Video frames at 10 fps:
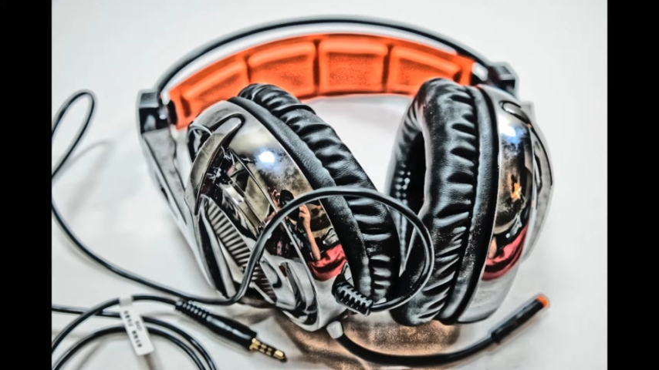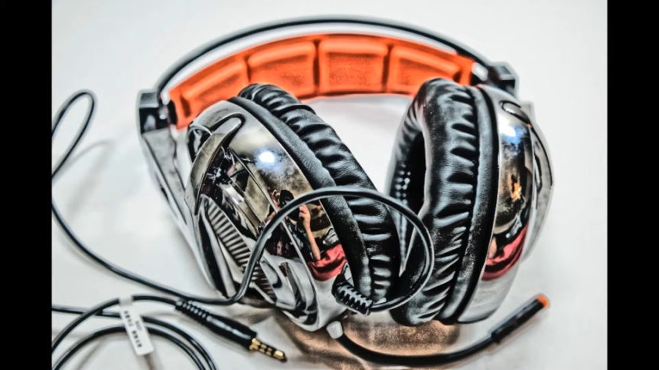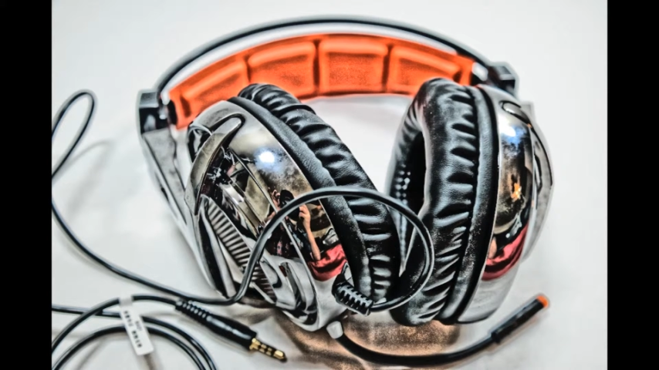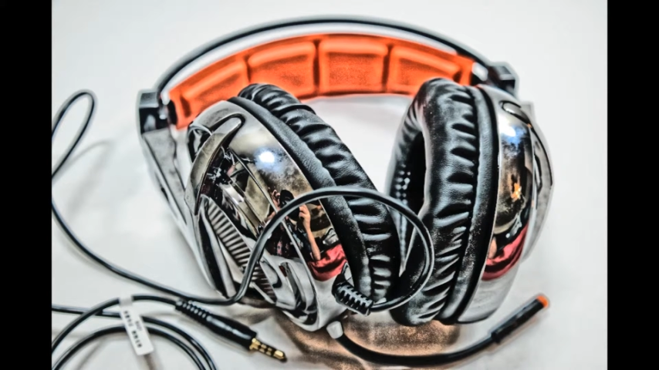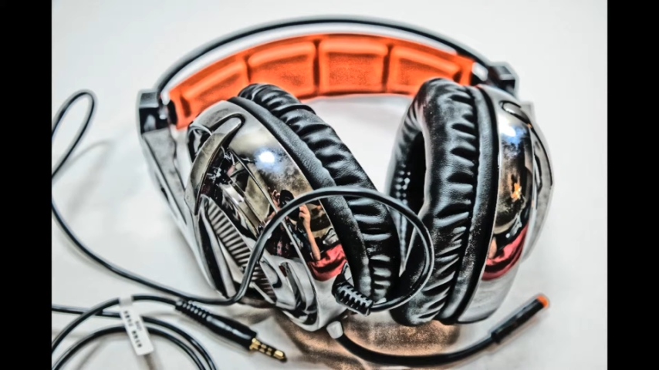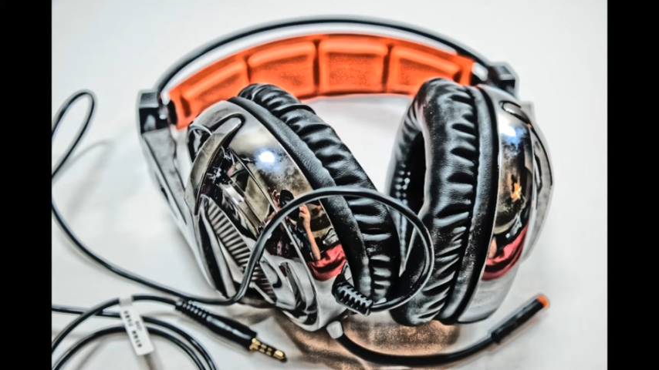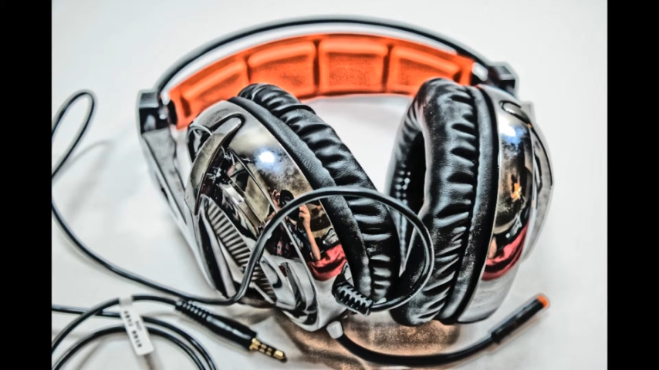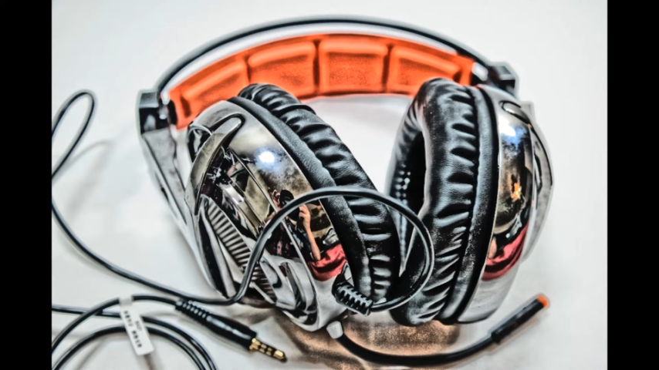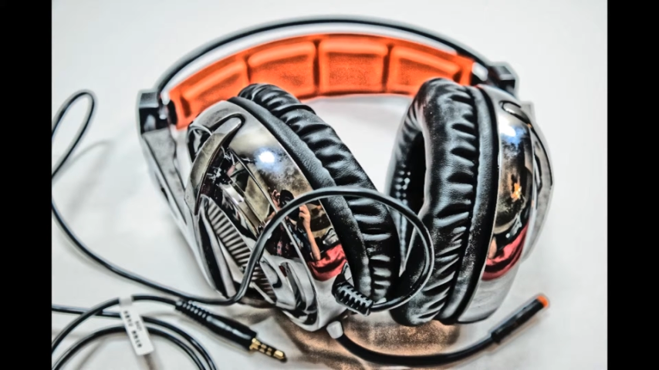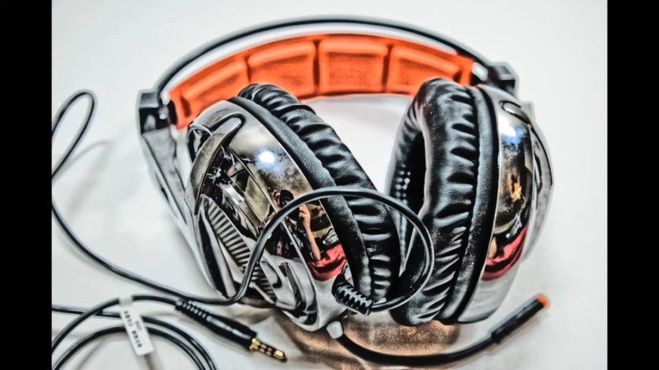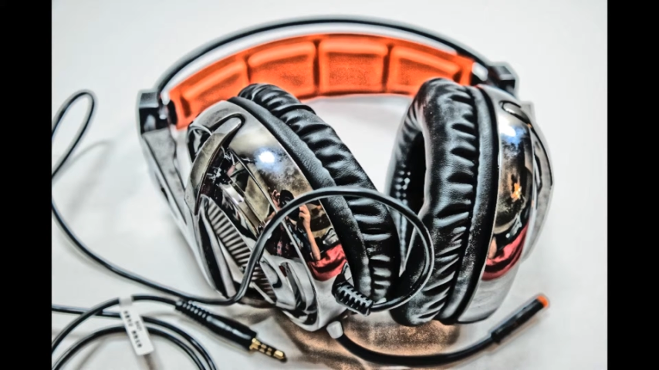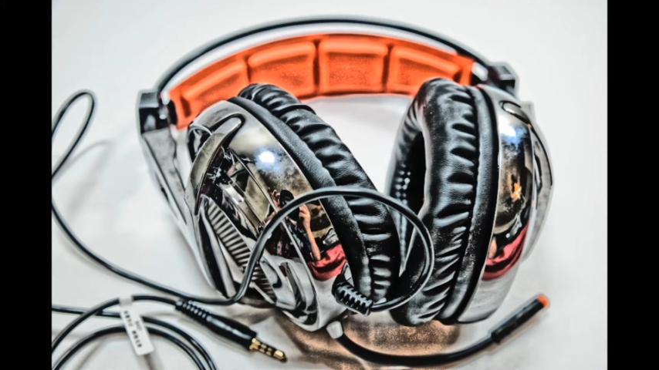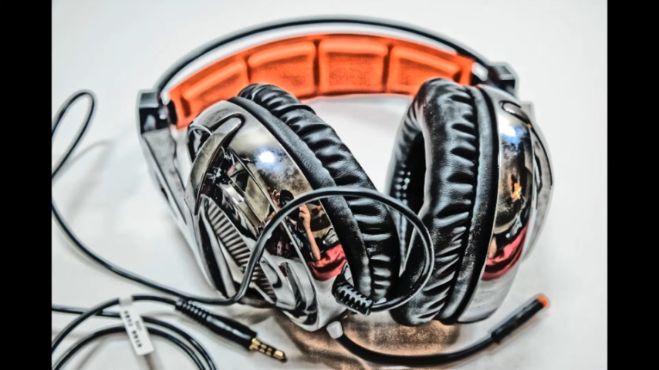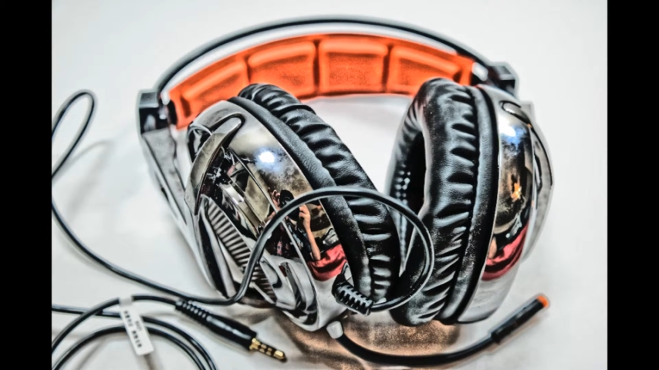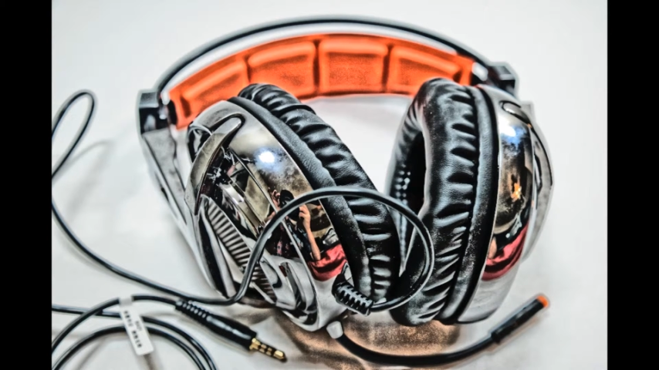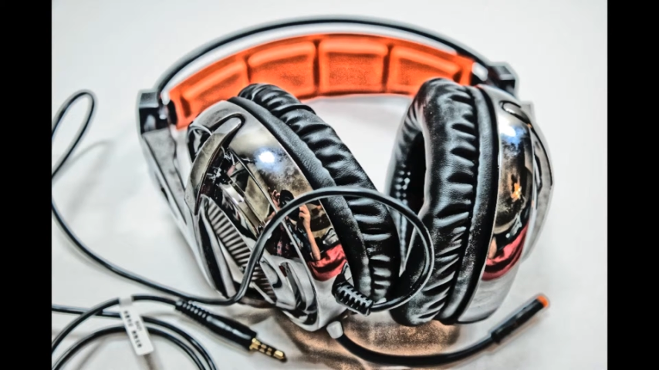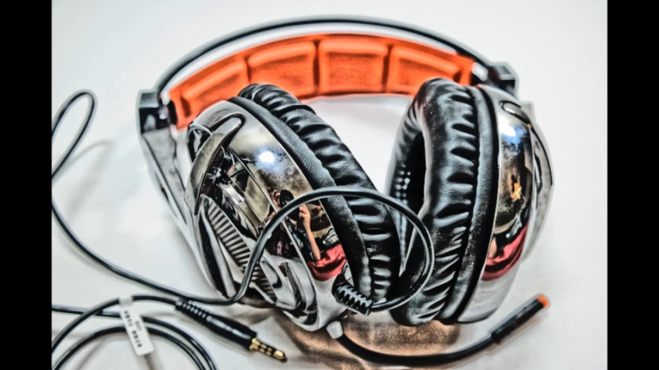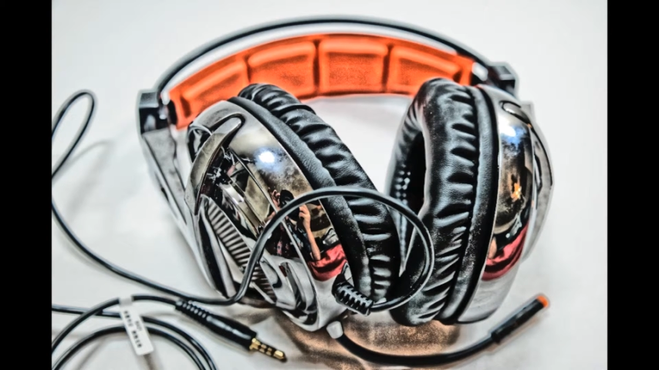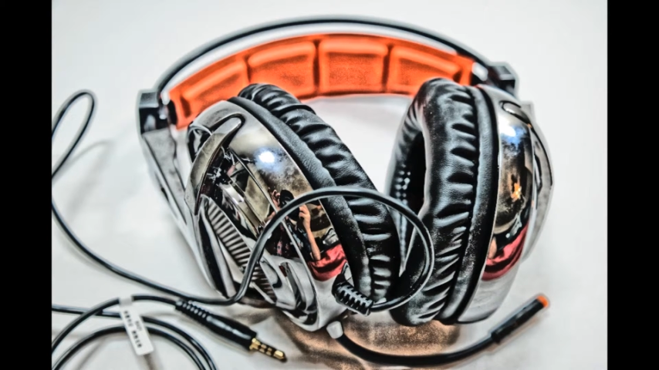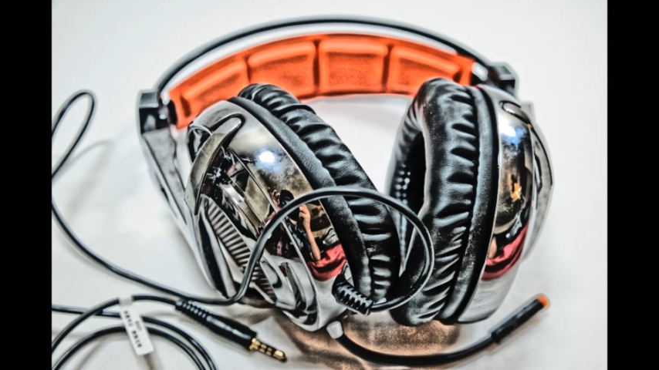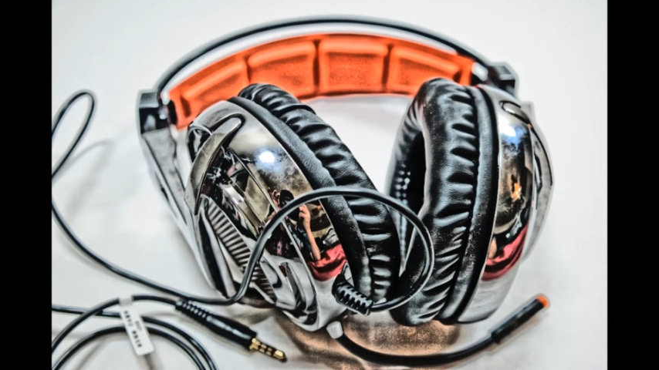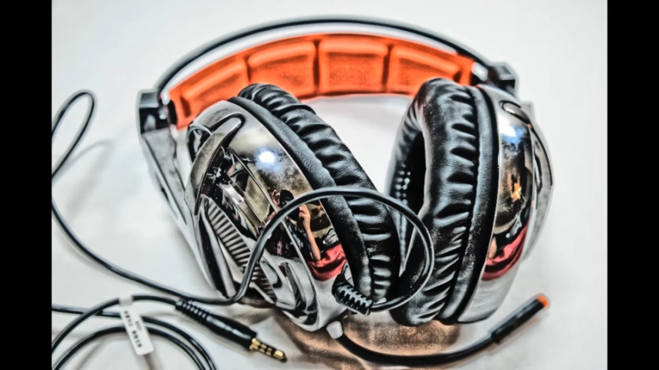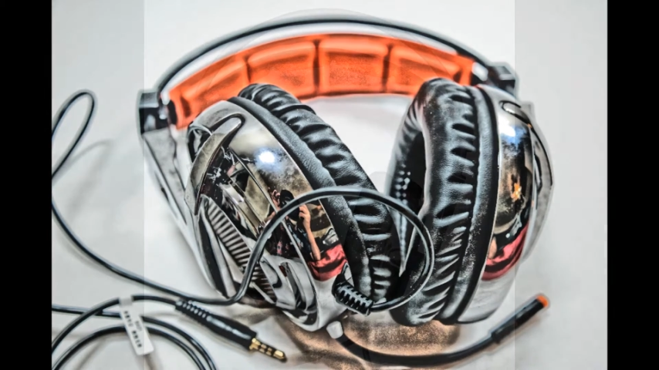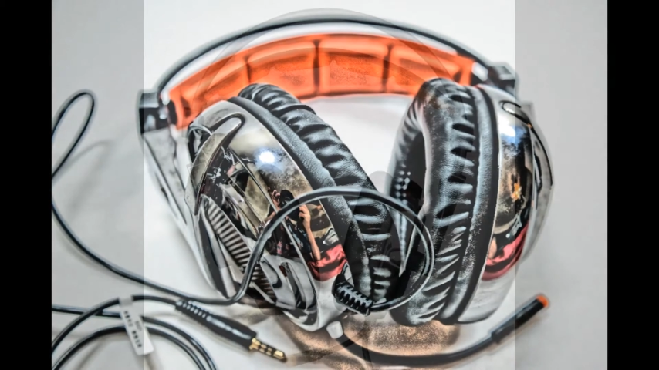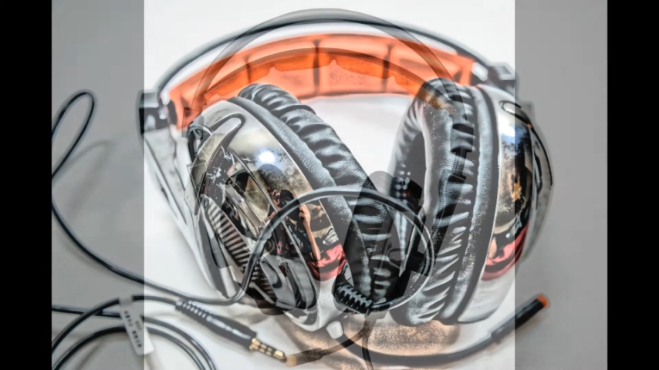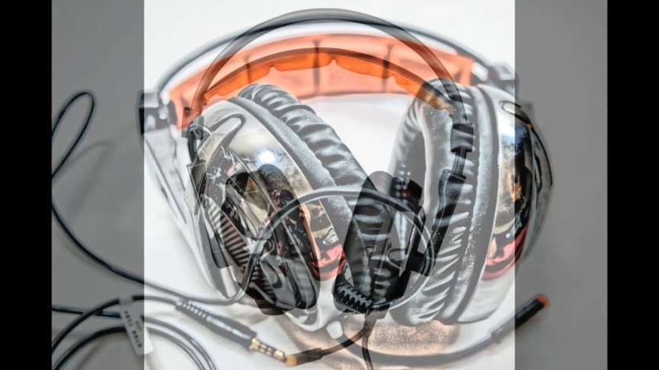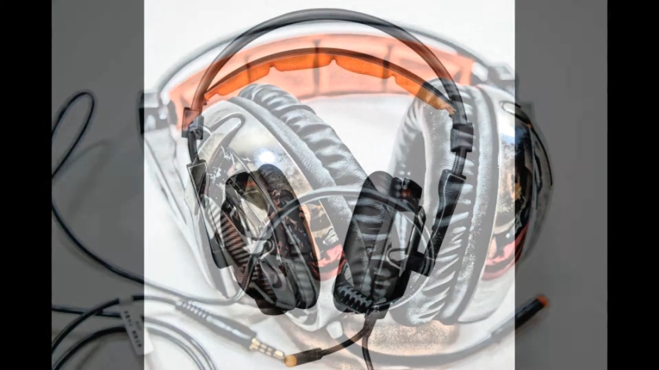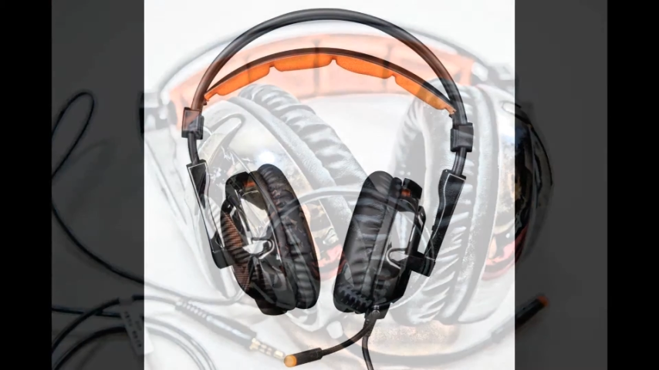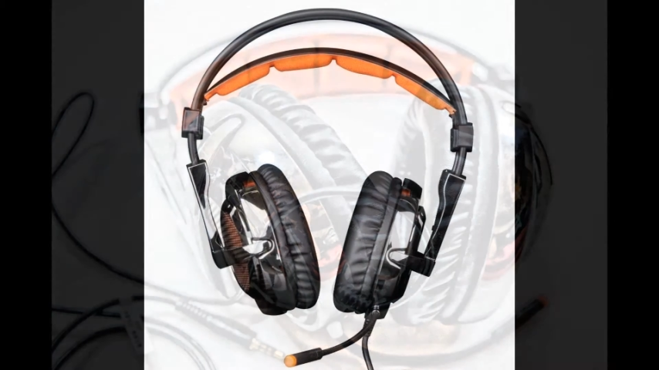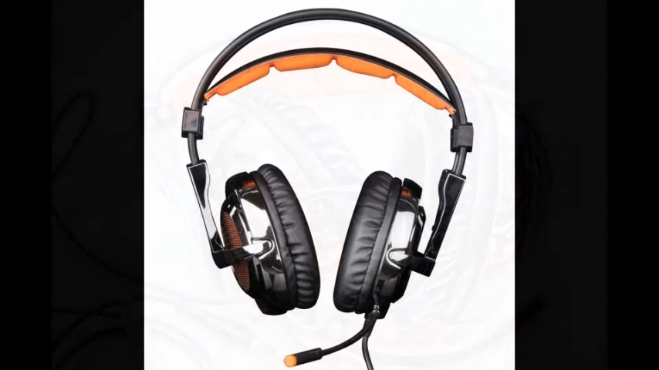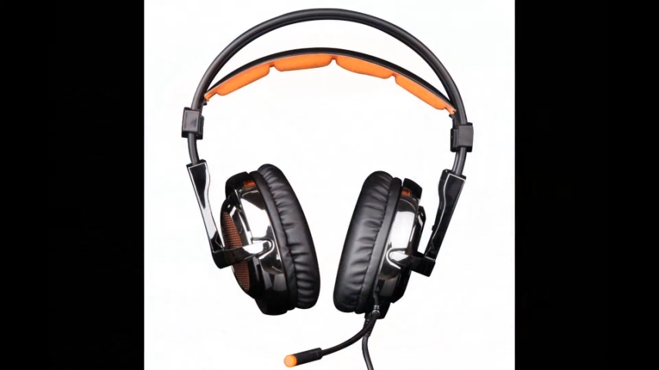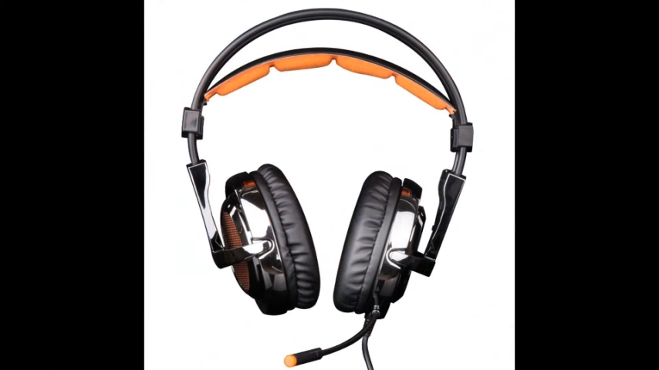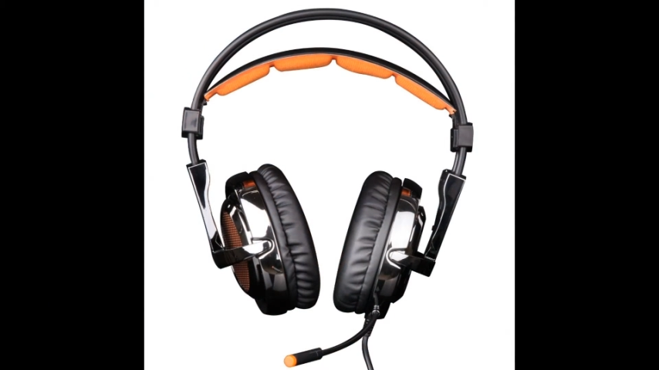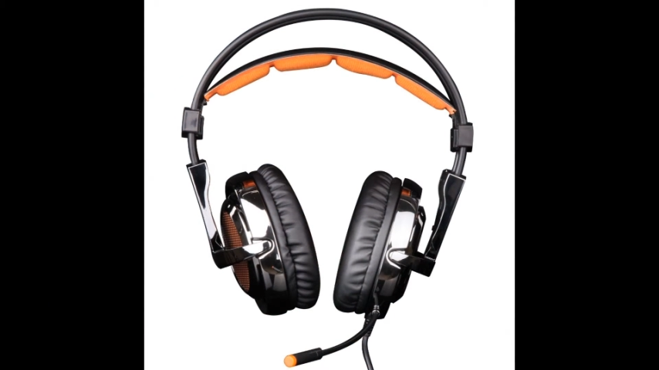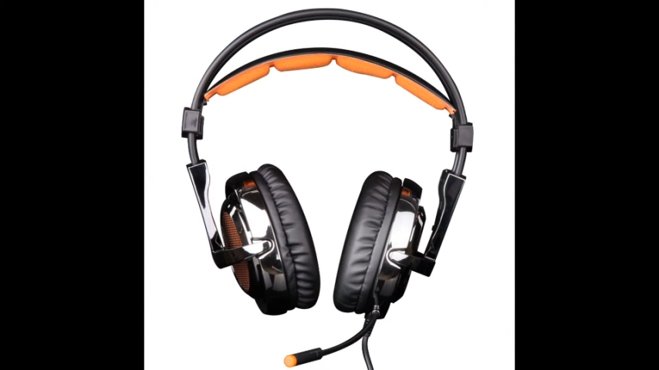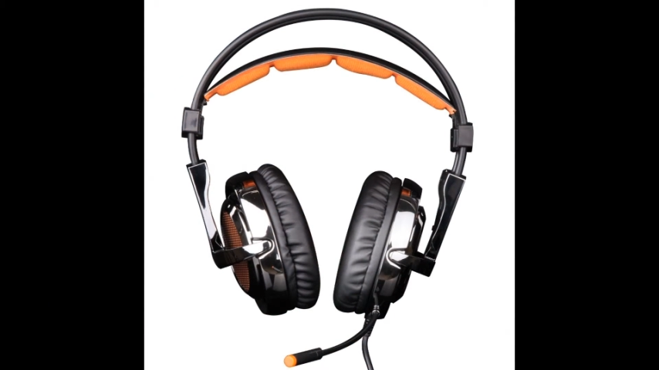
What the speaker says: [unreadable: no face in view]